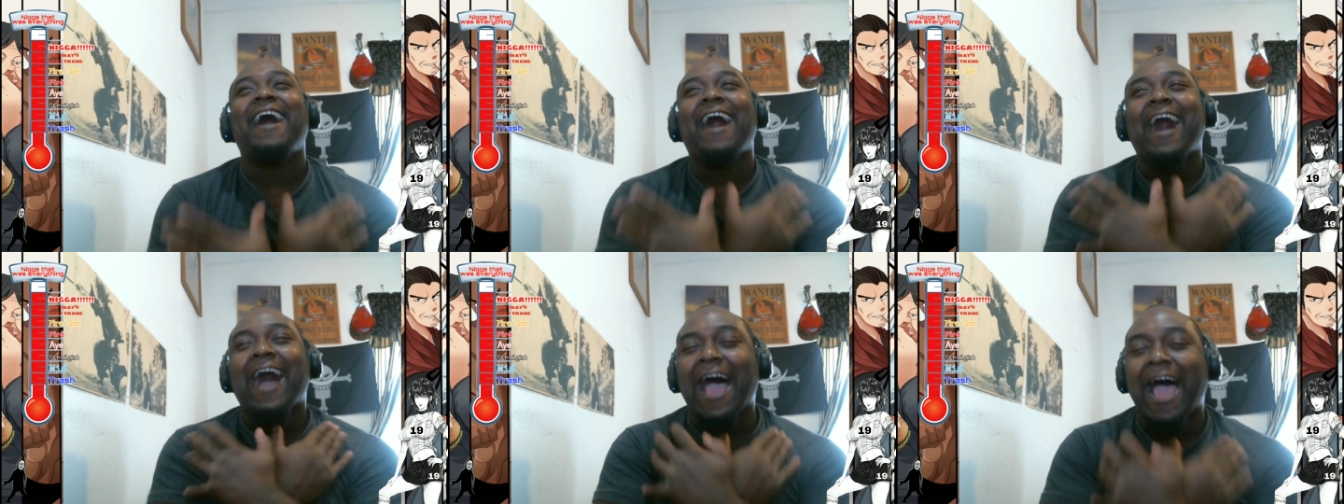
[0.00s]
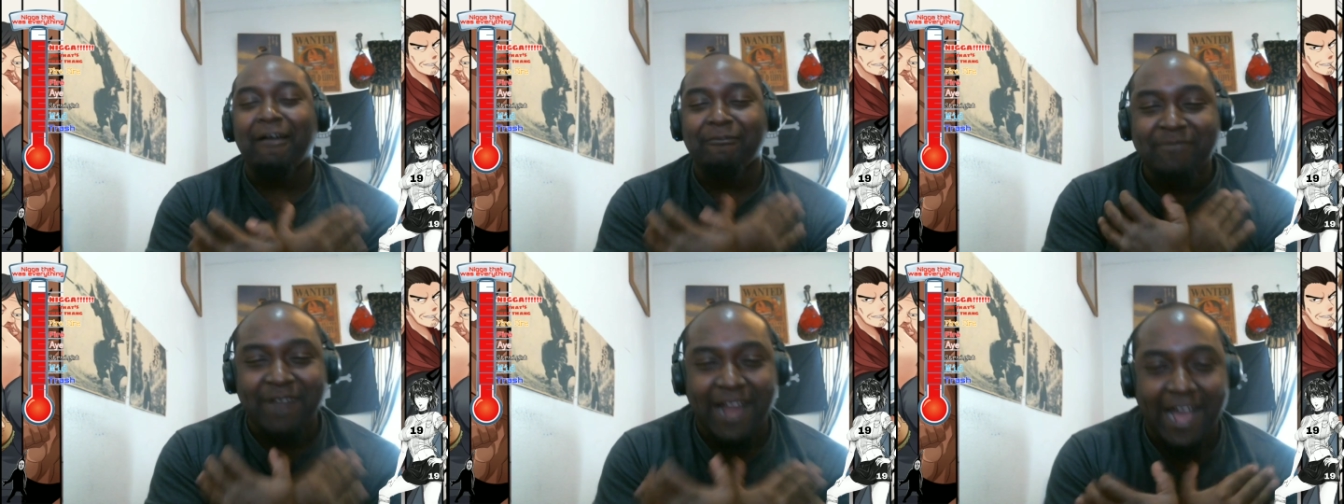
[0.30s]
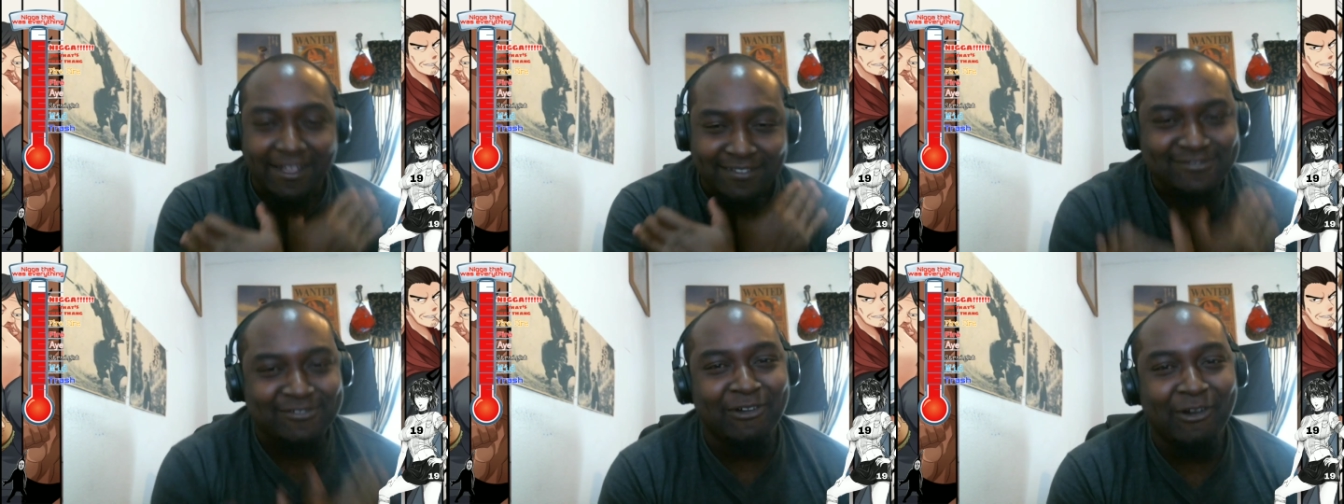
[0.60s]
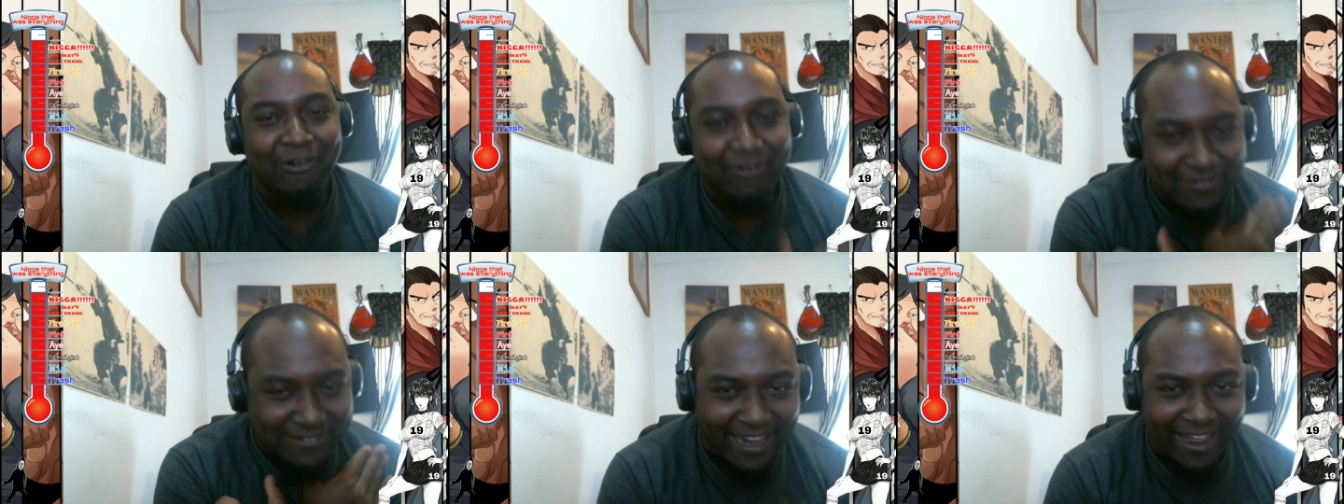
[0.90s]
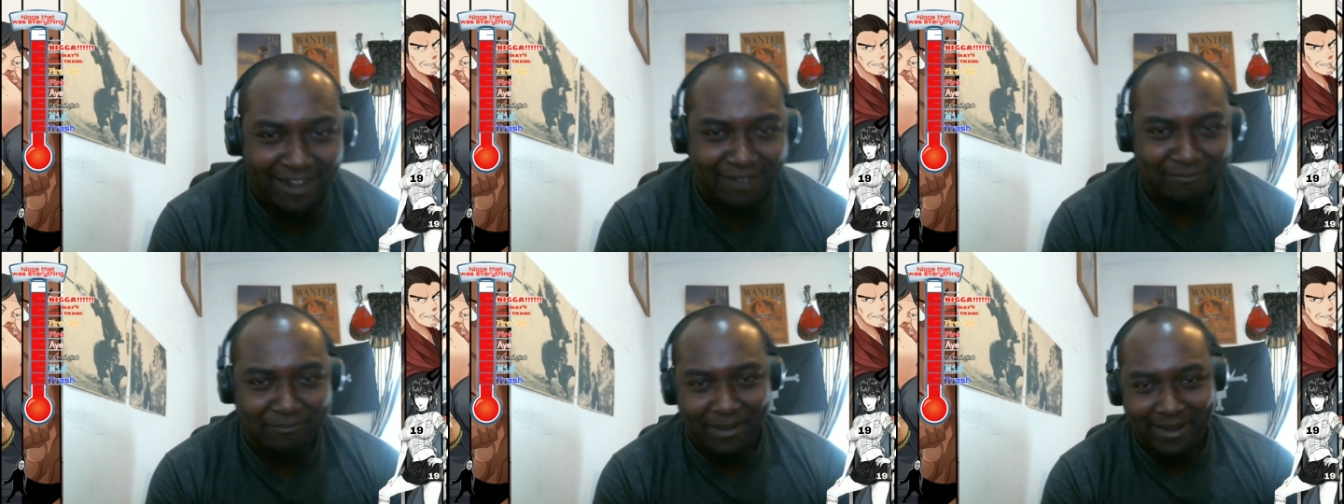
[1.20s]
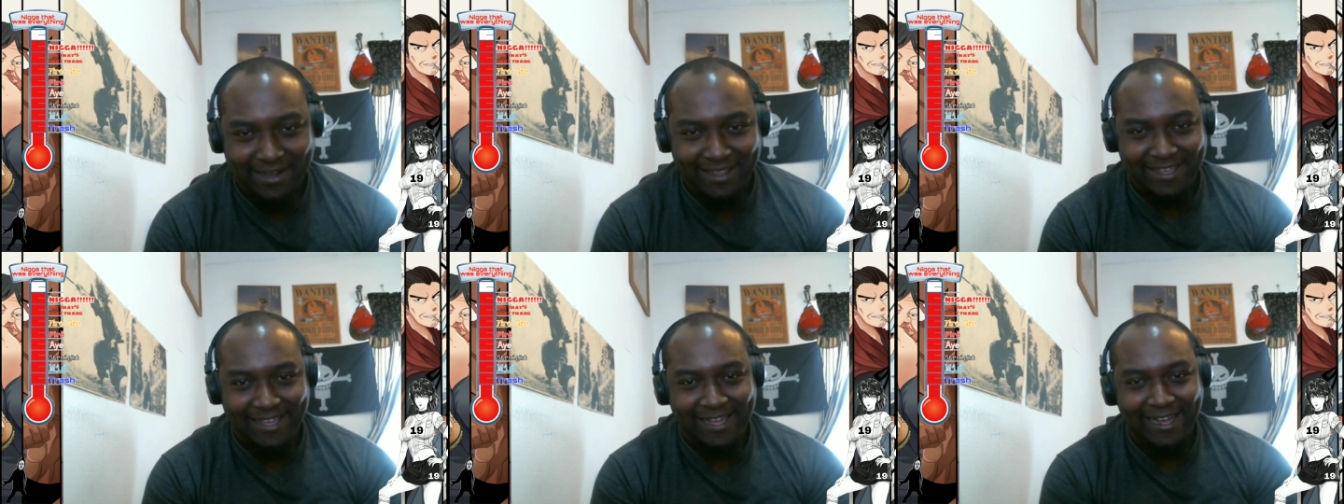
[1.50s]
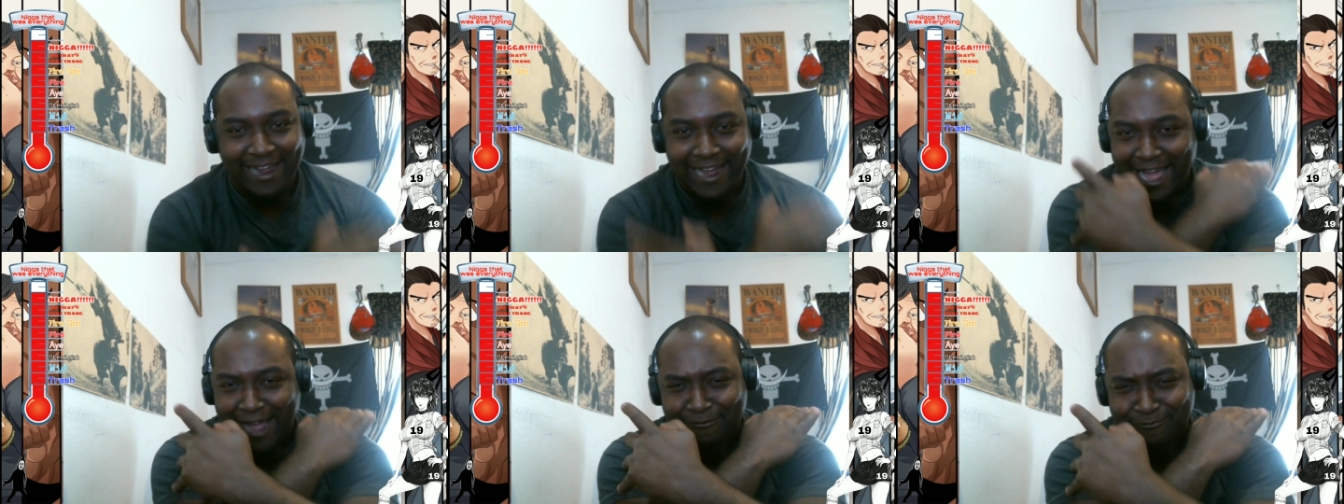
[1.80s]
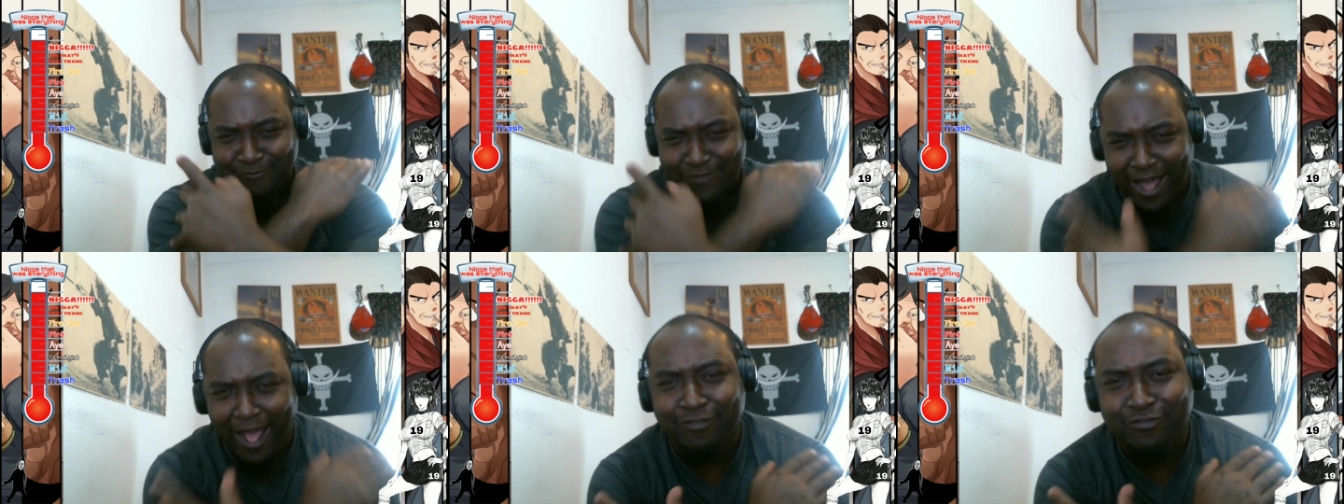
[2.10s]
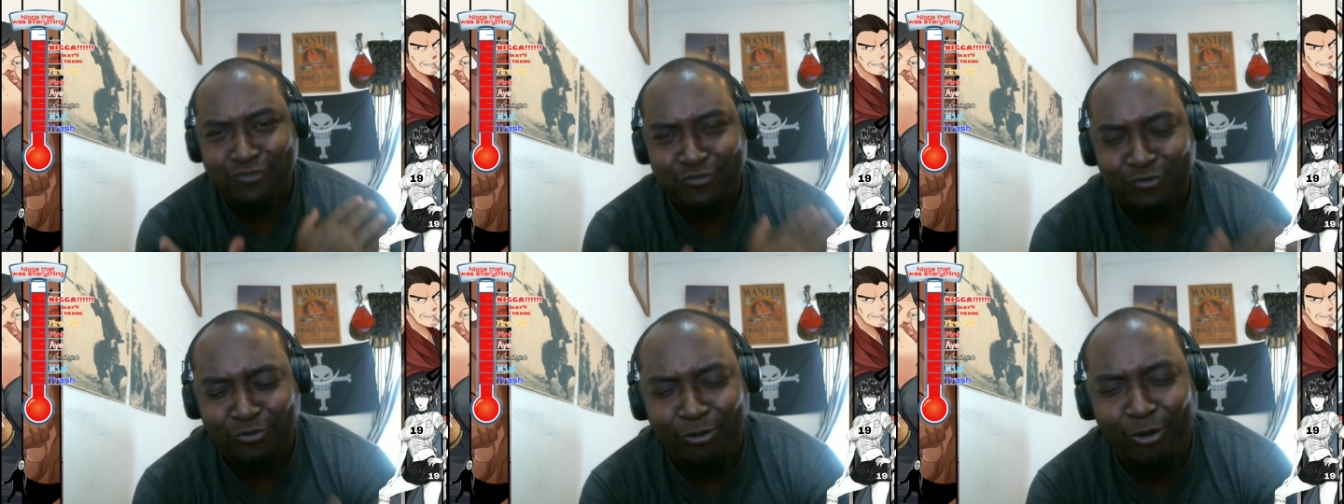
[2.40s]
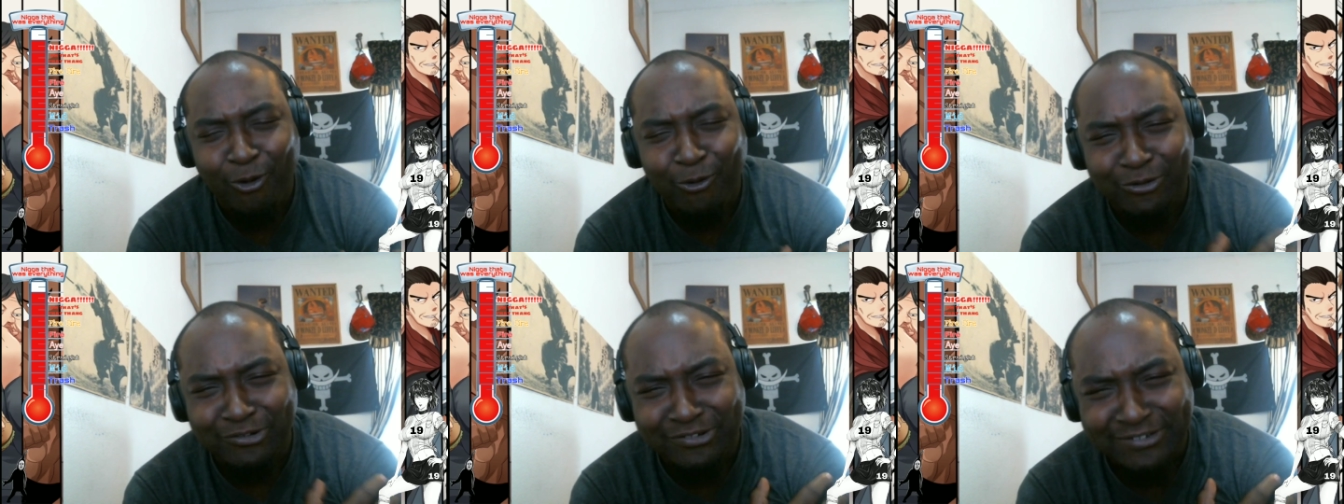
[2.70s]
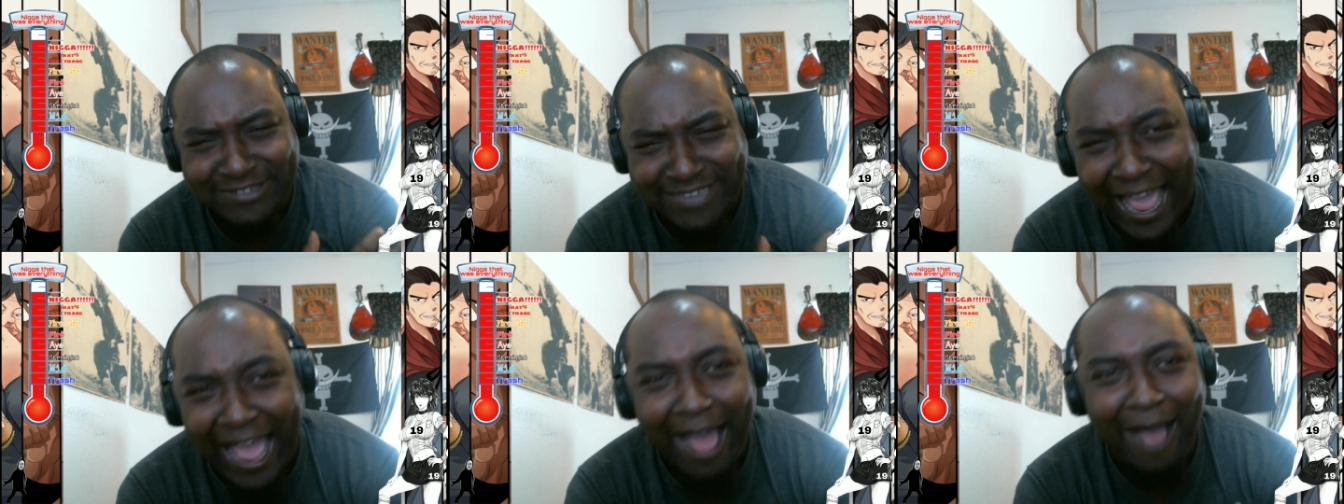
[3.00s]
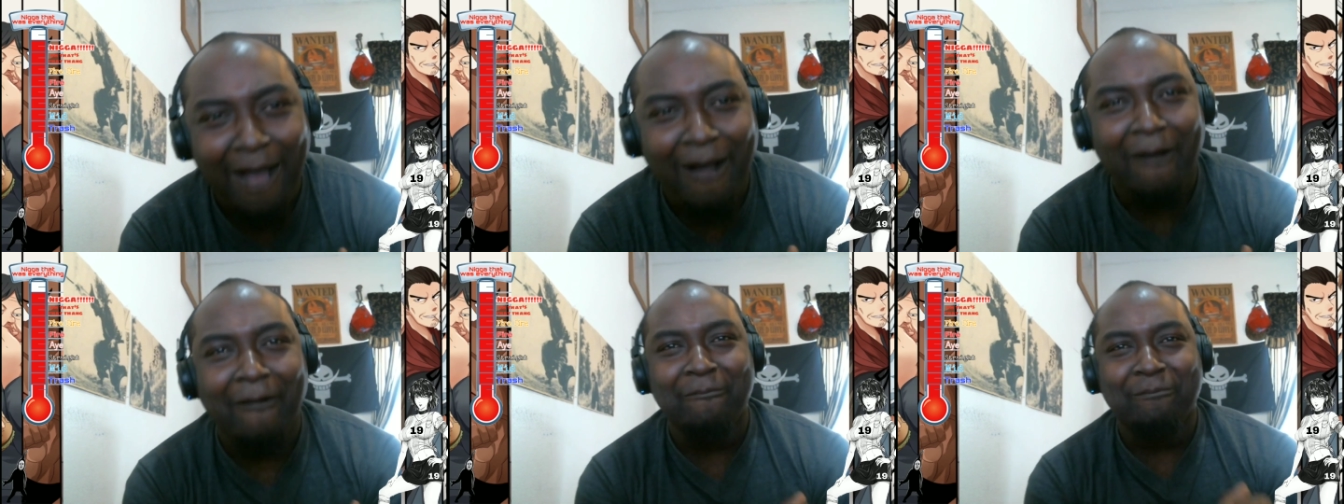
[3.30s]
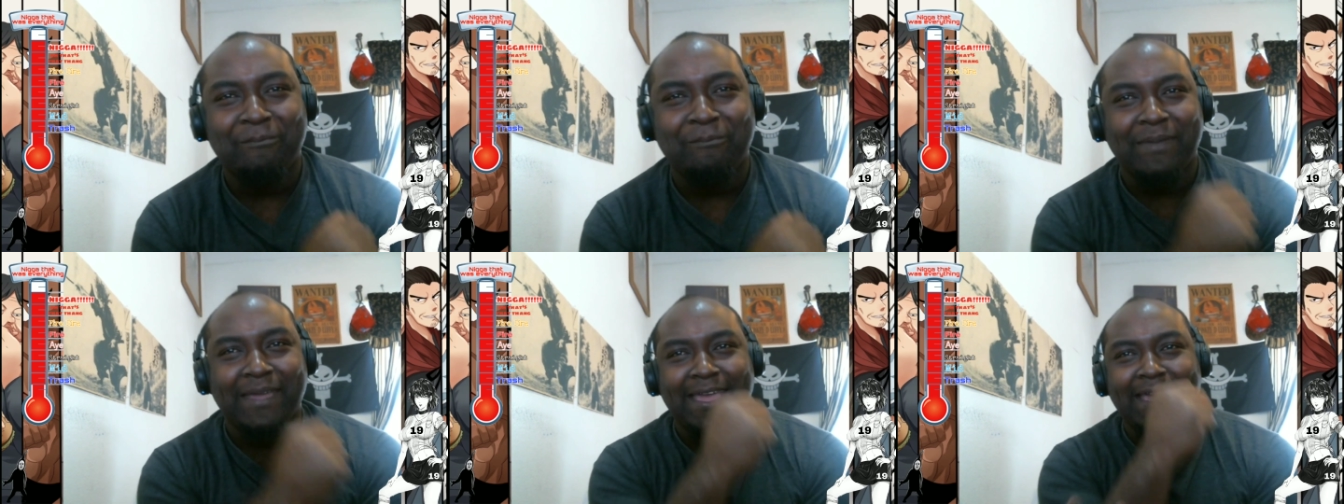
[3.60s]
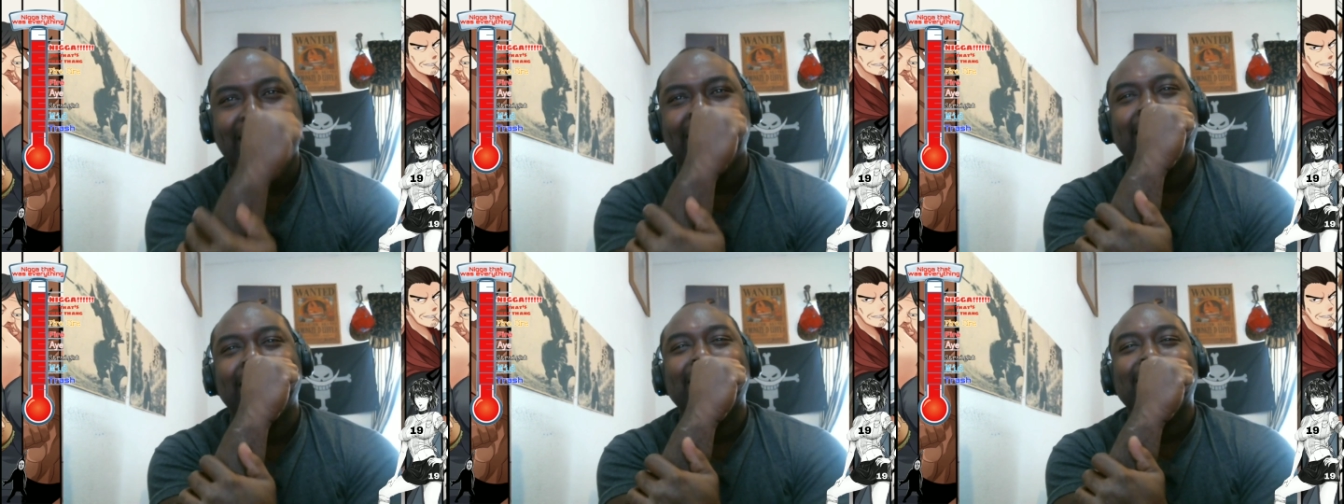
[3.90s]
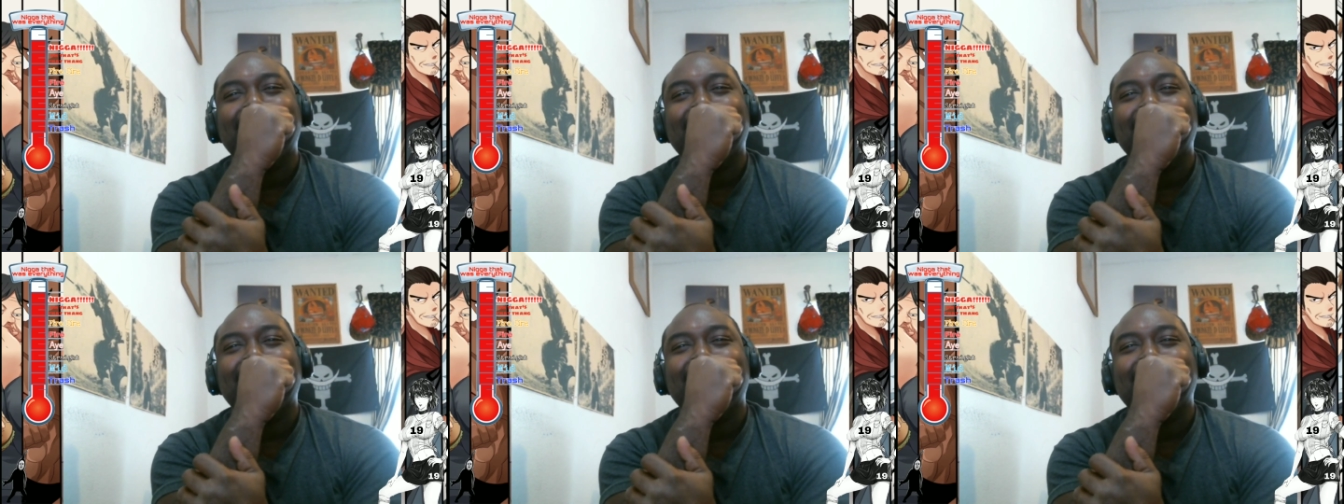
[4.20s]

I have not scrolled down, my nigga. I have not scrolled down, bitch.